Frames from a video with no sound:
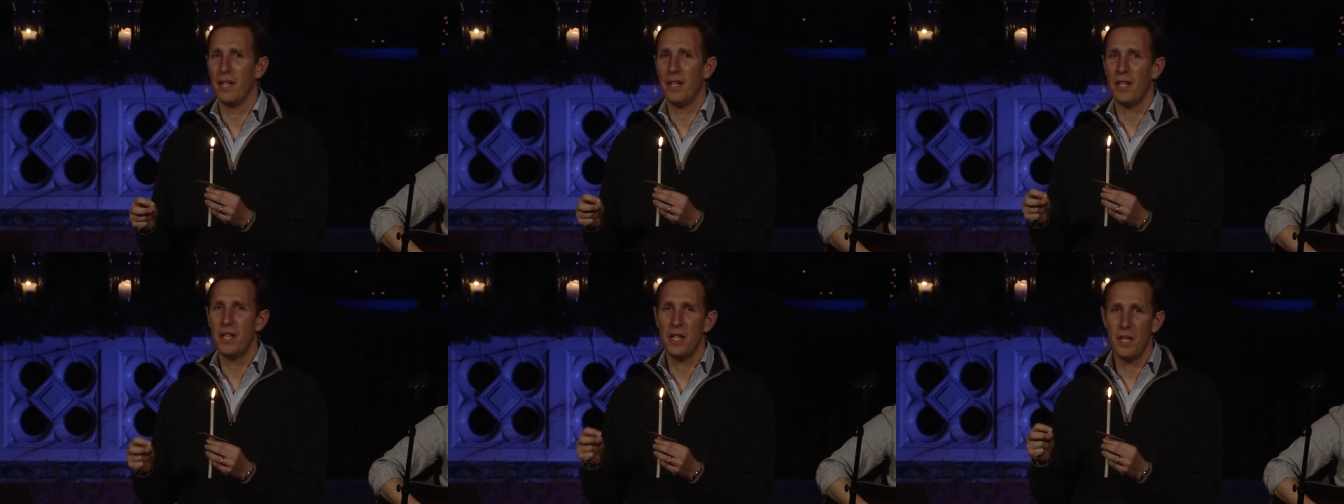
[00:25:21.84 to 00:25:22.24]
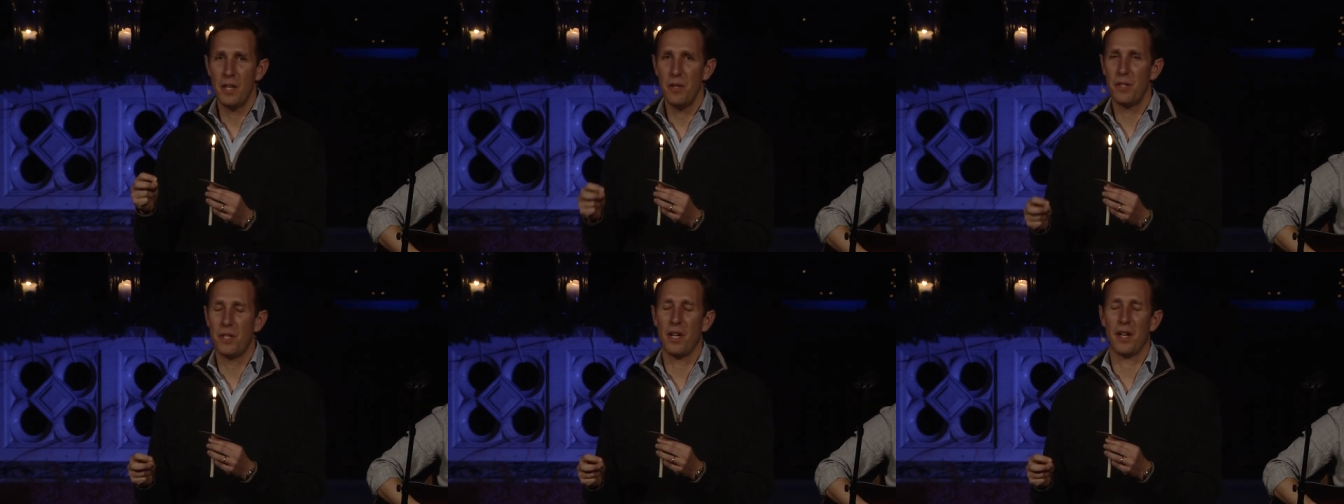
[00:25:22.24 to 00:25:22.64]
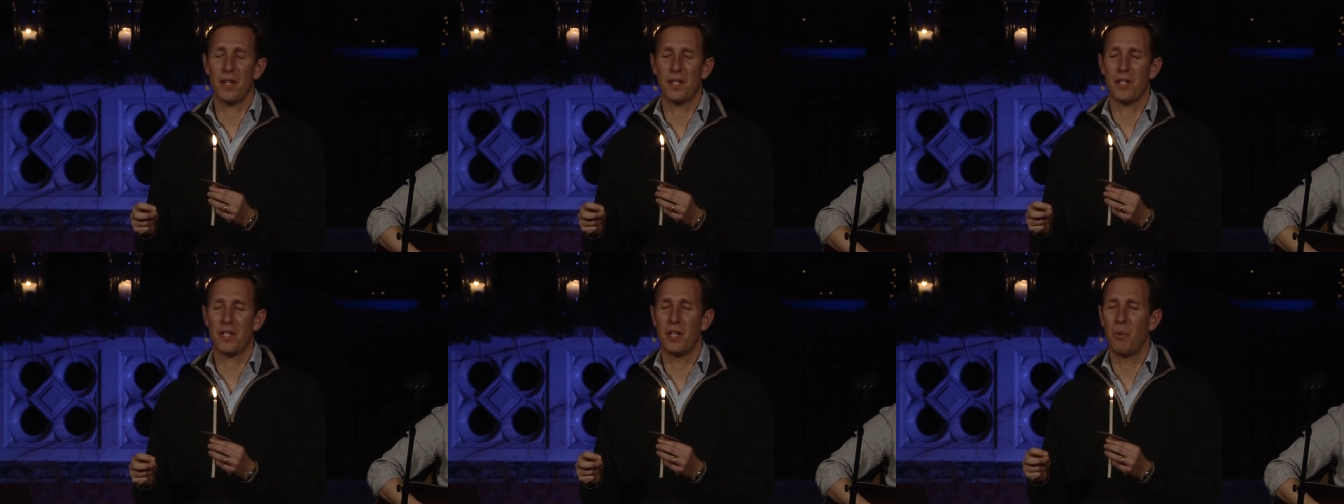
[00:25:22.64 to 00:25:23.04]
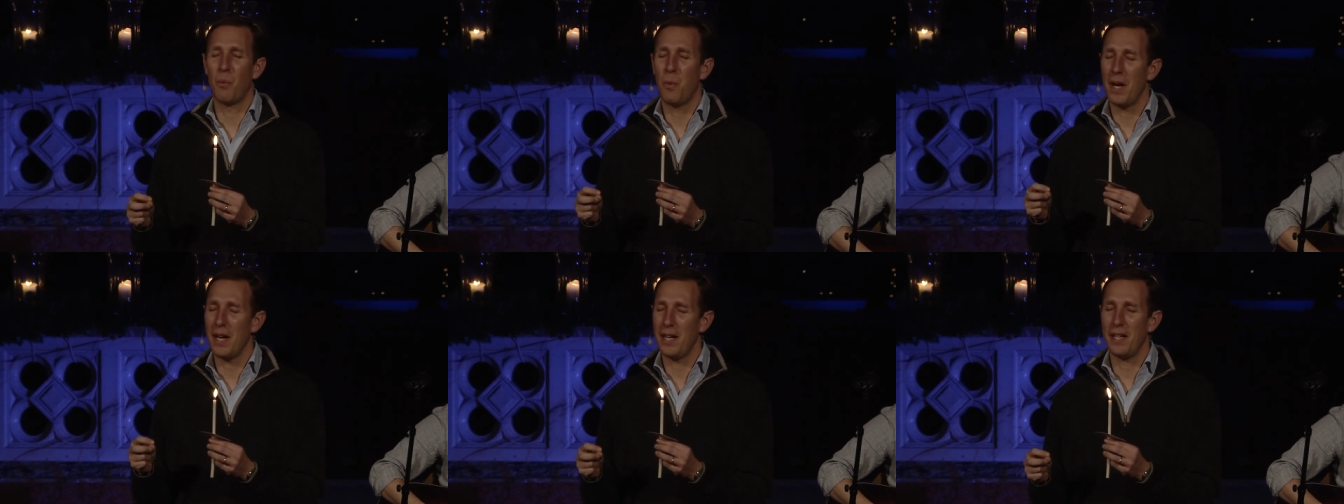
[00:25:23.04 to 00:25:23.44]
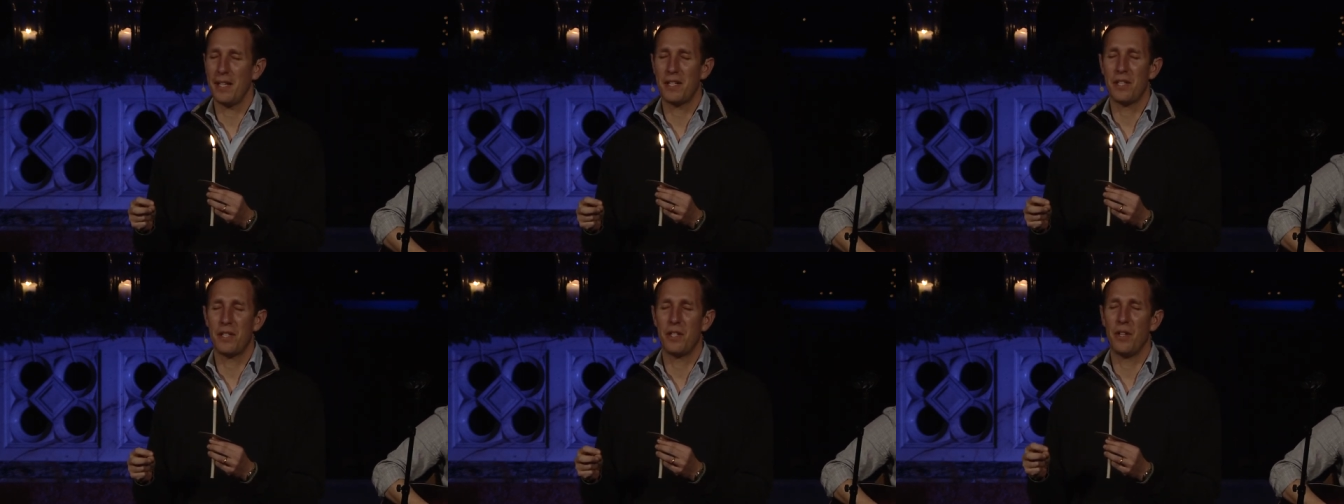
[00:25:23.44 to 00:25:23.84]
use us to
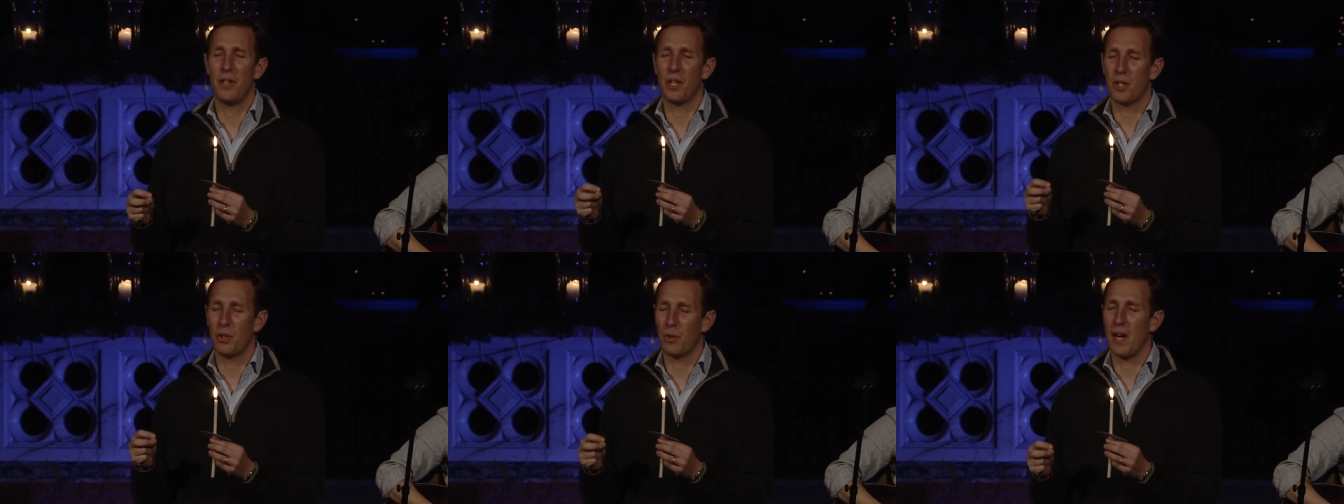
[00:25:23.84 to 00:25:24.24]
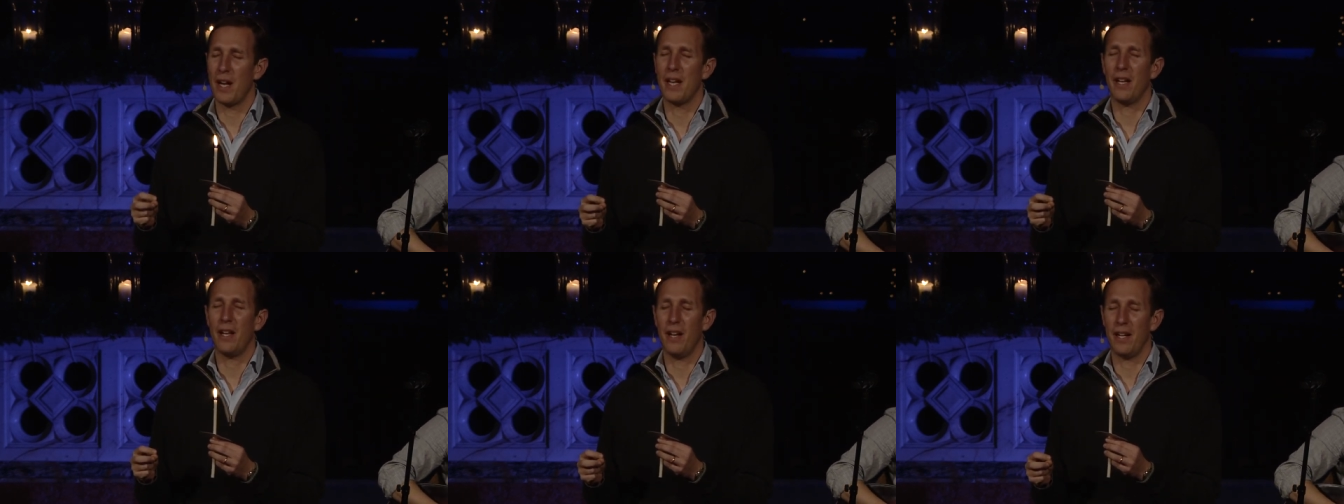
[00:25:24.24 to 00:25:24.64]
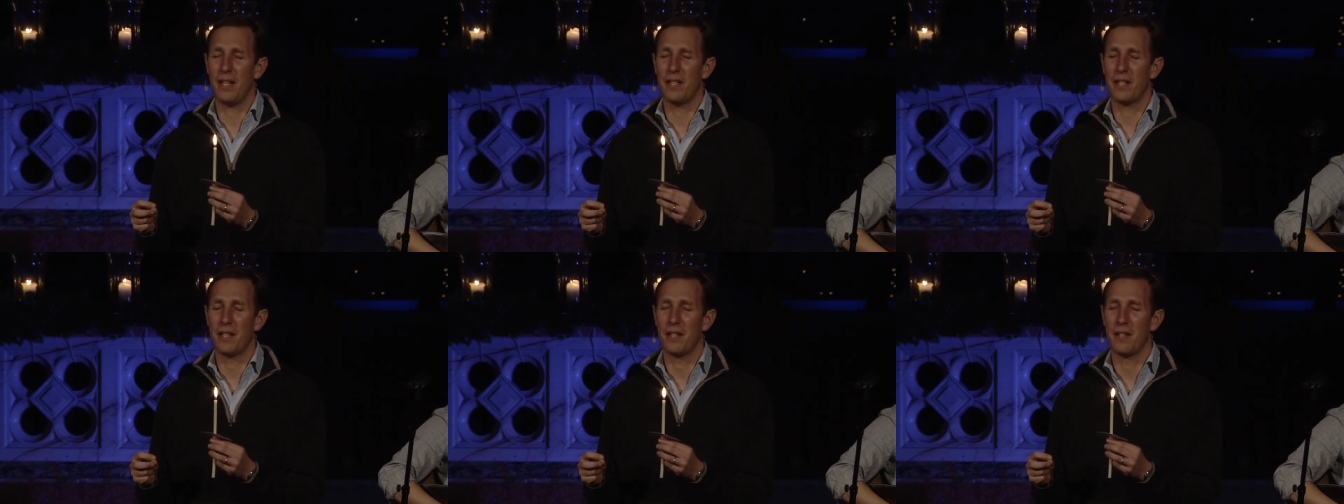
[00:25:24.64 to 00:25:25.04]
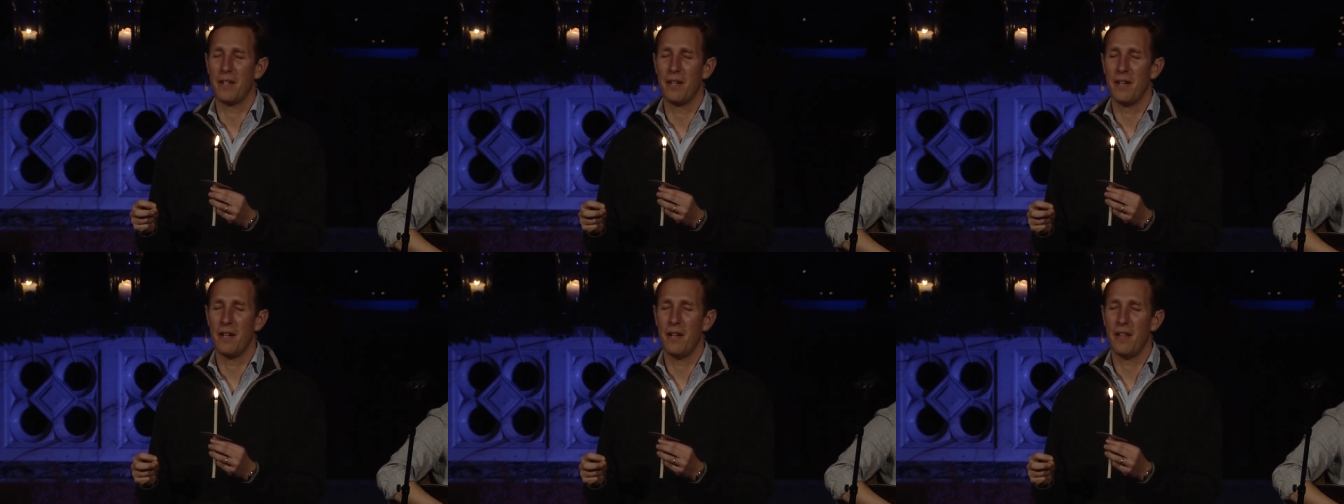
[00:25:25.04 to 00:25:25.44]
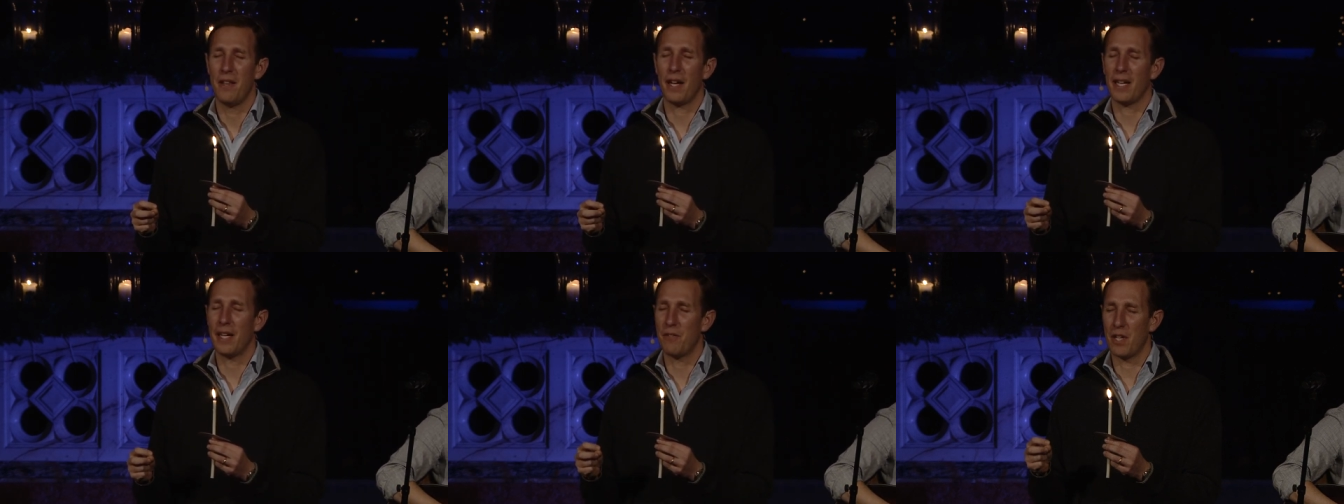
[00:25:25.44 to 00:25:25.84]
witness to the great light
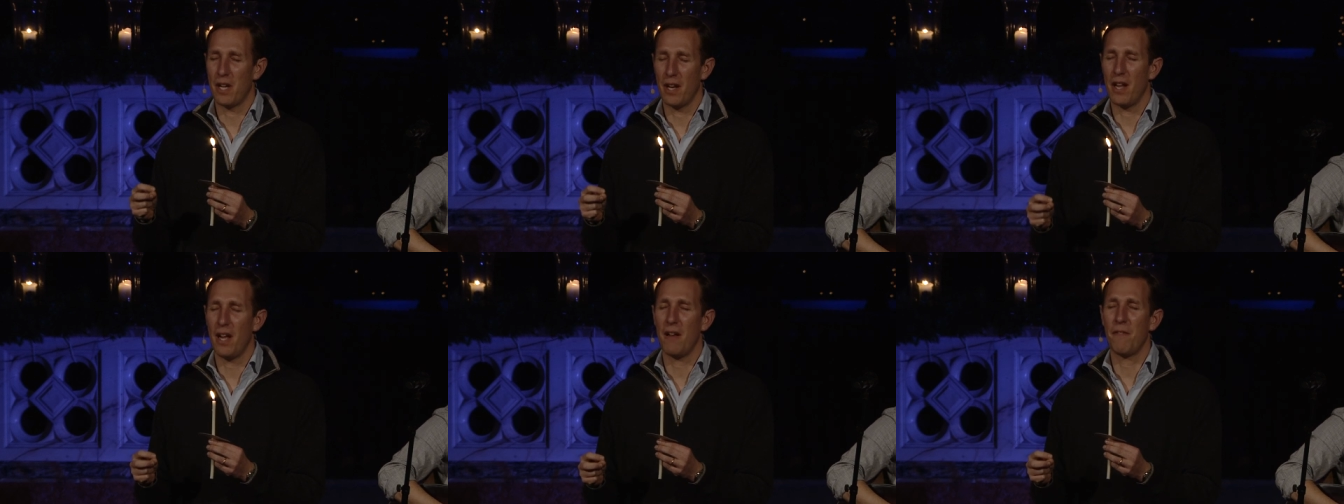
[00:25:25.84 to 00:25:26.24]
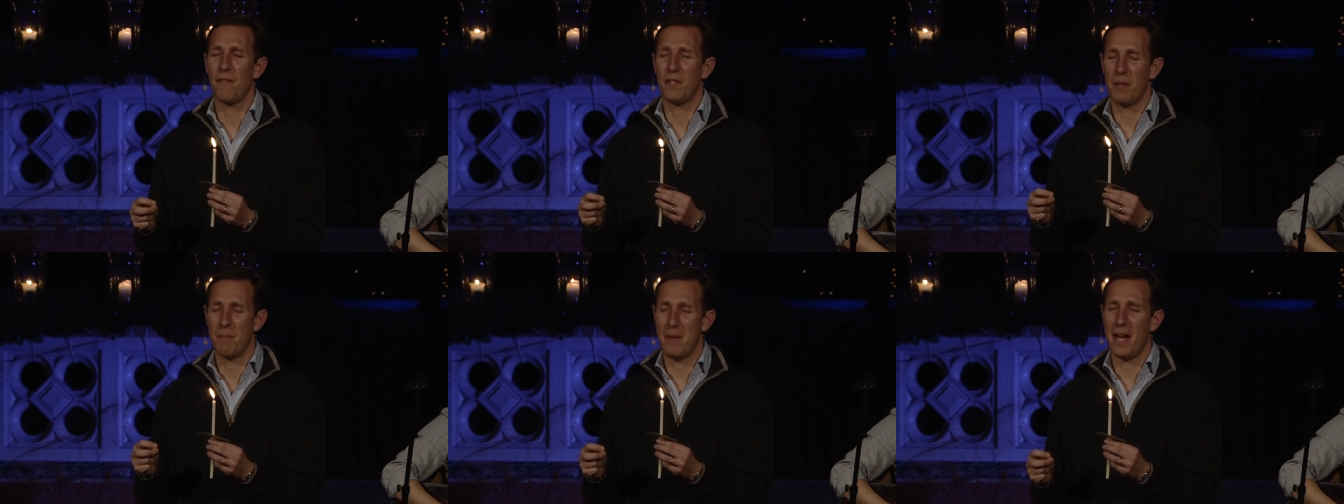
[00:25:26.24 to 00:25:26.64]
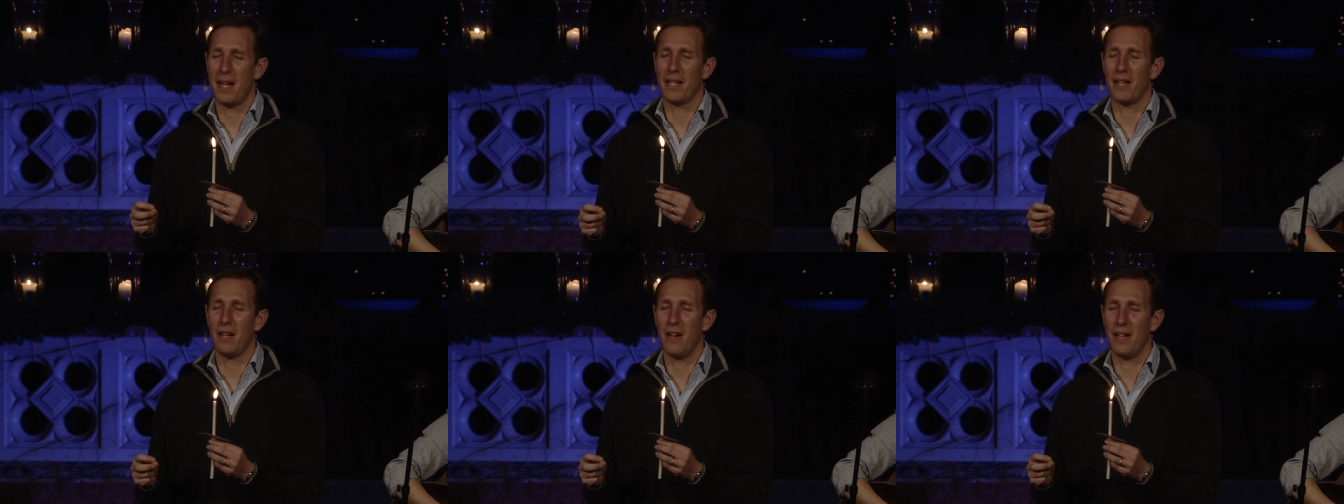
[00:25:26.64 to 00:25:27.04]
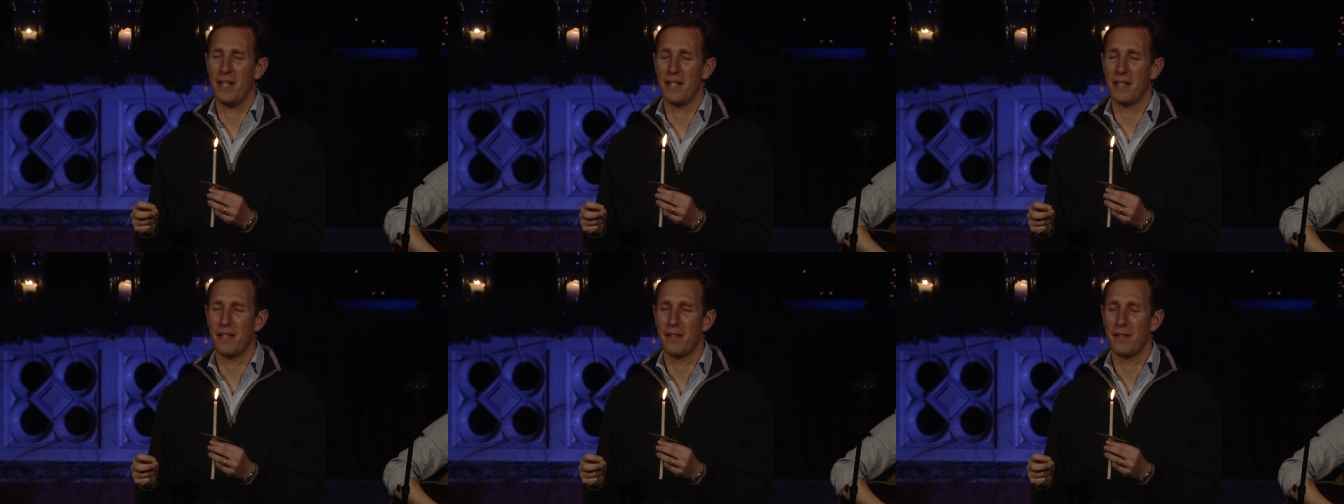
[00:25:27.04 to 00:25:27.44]
that gives life to mankind.